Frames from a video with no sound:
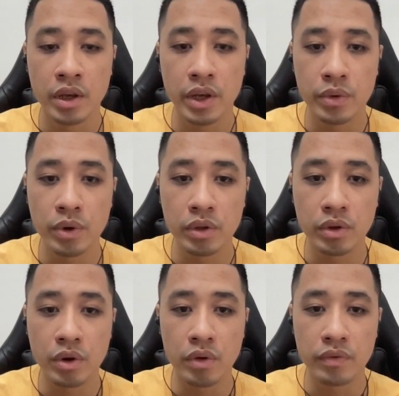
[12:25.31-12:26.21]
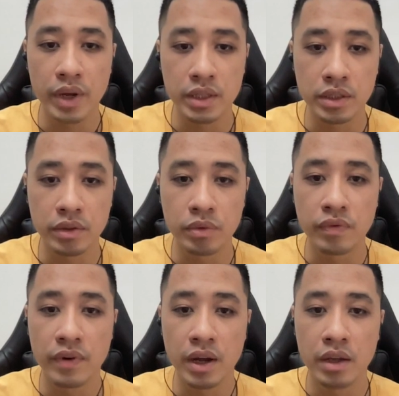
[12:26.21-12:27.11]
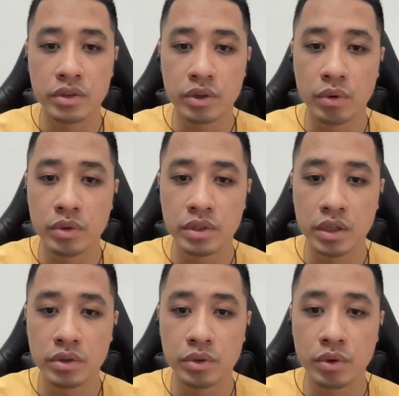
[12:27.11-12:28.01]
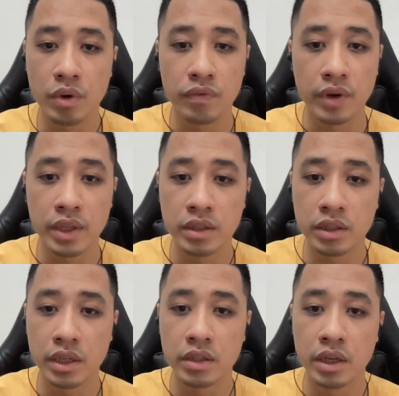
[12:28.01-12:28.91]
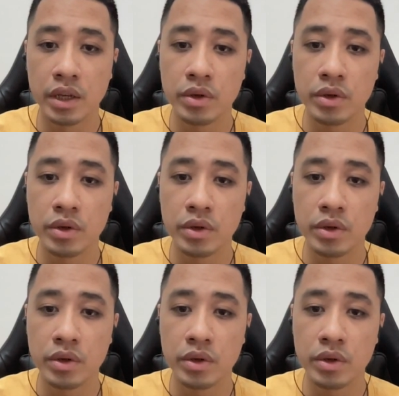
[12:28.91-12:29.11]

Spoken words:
It was the convention to find a solution to conflict in